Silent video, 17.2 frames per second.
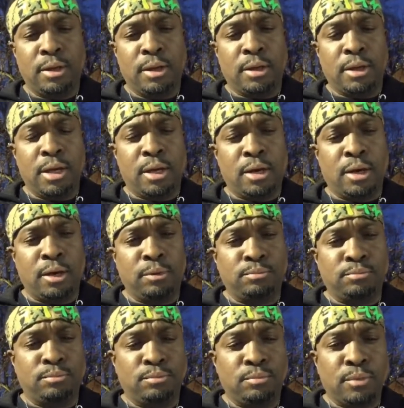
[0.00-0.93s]
they cut
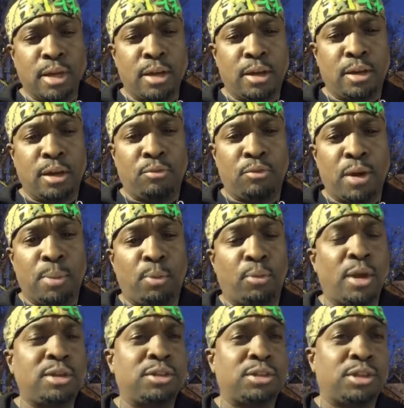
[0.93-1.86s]

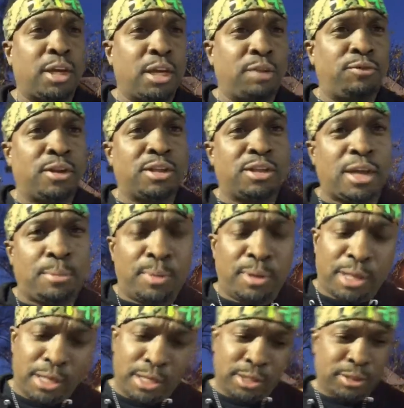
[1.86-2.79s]
reparation checks for the
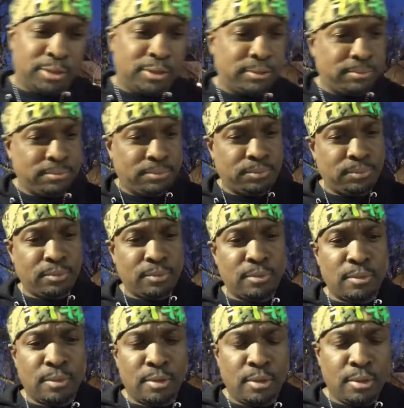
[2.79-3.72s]
Japanese.
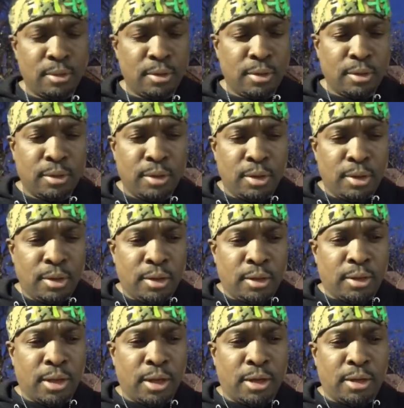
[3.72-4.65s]

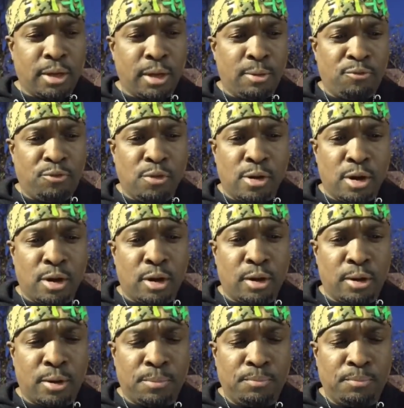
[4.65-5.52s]
They cut them for